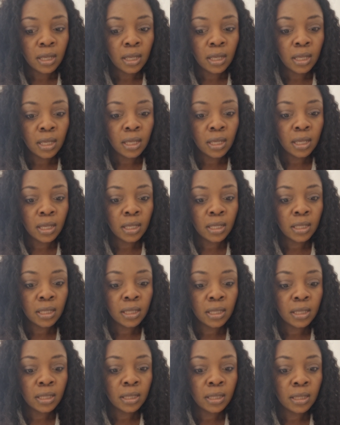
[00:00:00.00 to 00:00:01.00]

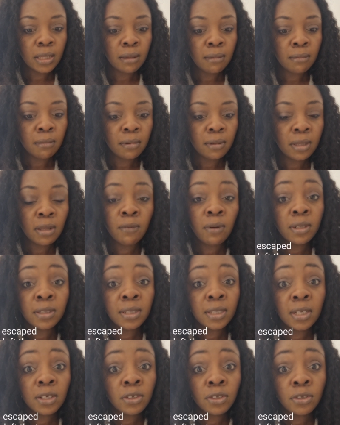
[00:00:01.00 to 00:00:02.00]
And they were
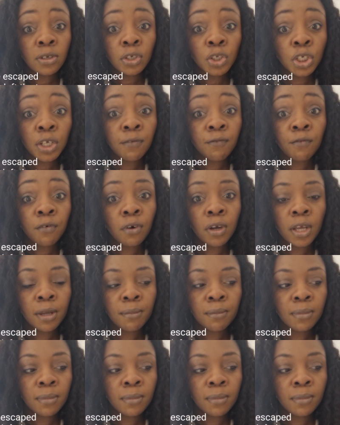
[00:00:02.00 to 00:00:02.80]
still searching for